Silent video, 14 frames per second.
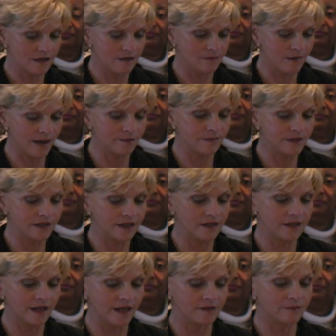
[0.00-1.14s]
by
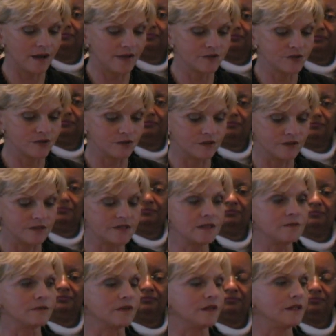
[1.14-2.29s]
me and by the General
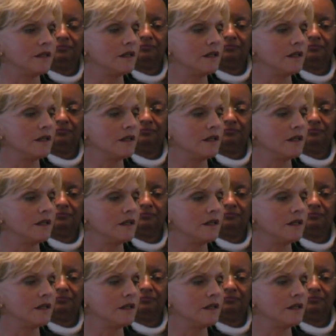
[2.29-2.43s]
Assembly.